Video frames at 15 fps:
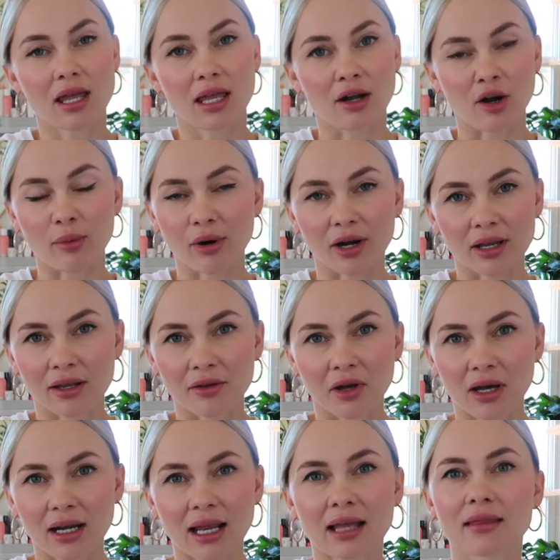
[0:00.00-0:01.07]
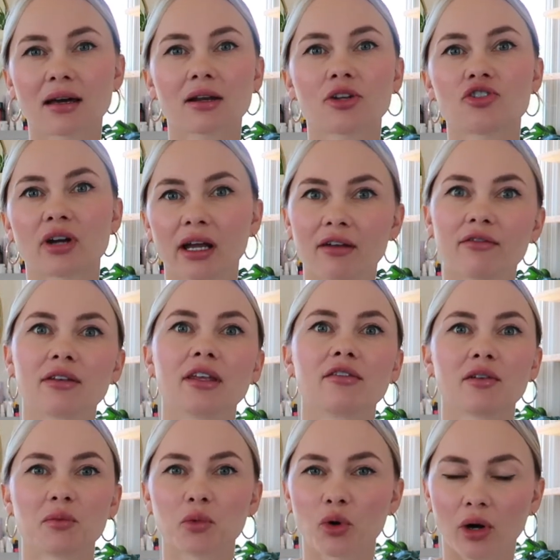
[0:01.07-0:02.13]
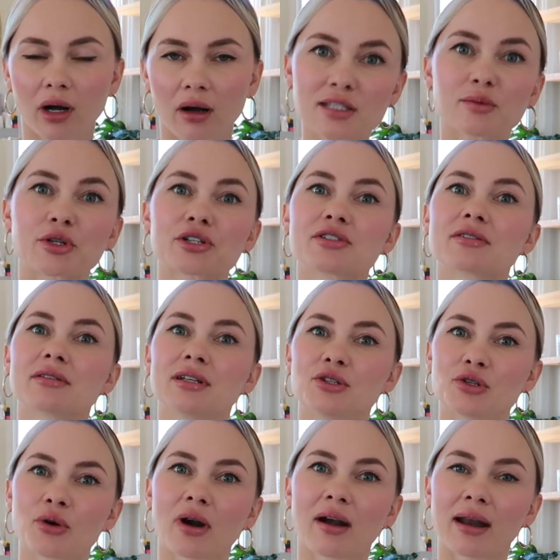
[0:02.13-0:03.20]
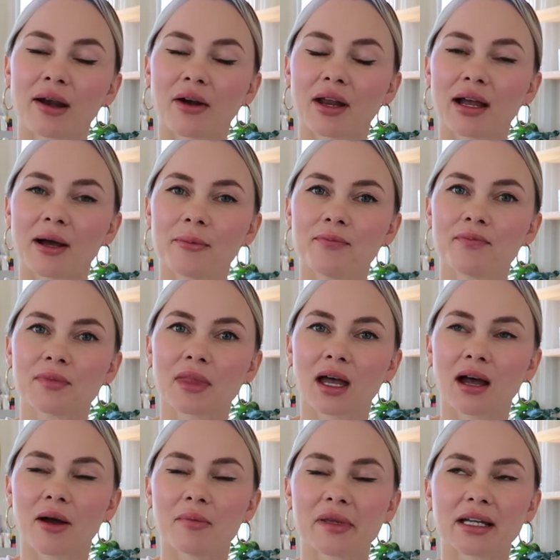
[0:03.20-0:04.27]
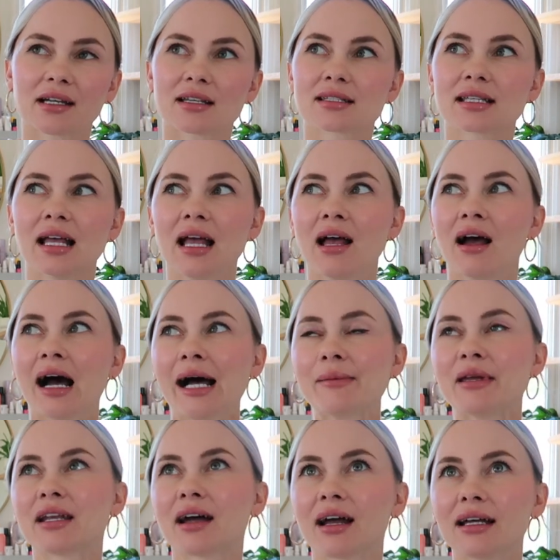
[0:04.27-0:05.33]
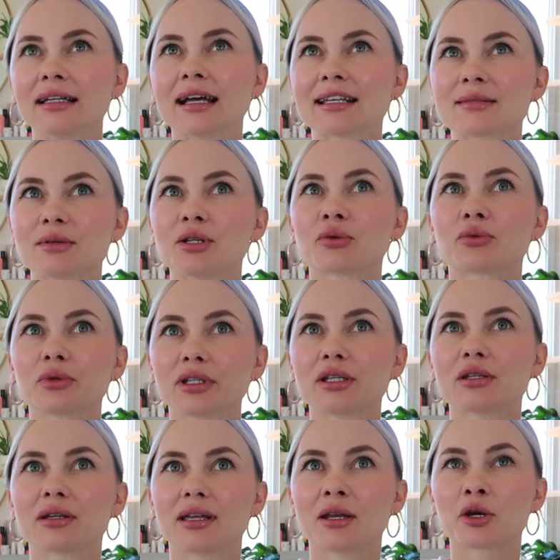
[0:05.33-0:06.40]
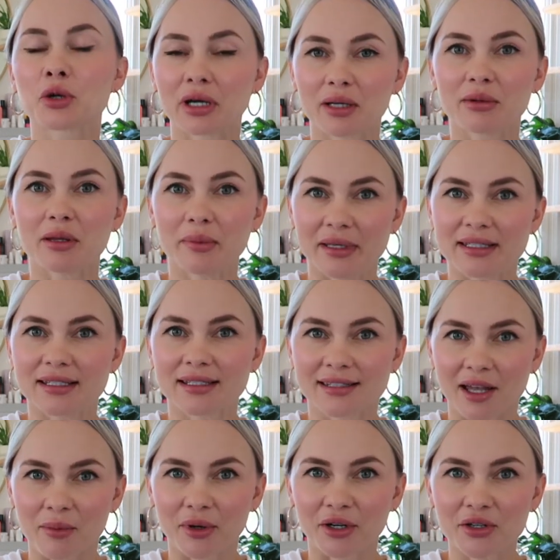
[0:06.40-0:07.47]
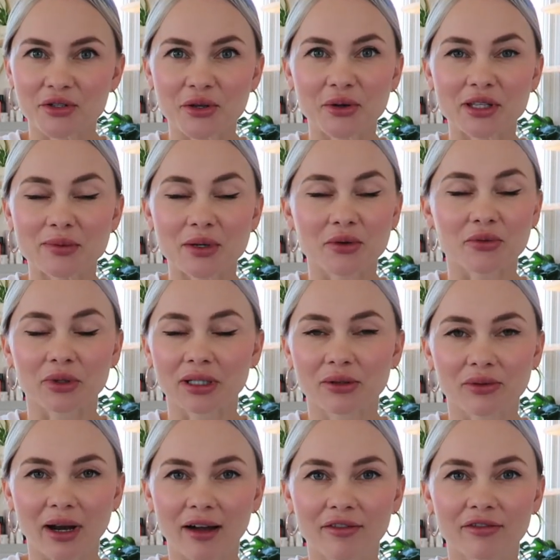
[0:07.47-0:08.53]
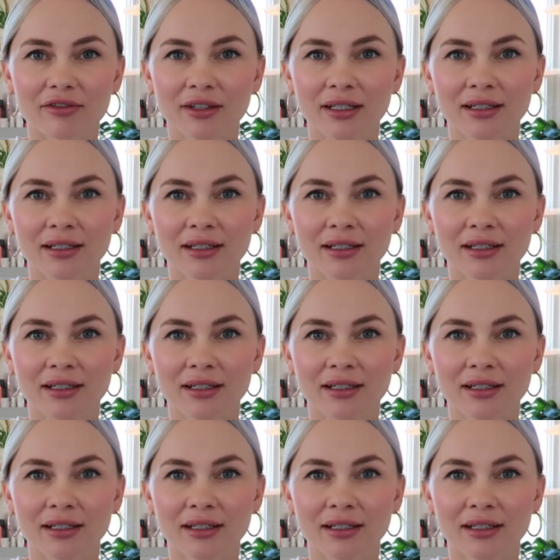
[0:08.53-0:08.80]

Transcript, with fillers: in our parking lot and that'll drive even more customers into our area um, because I mean it has been a really incredibly busy summer so it's been really rough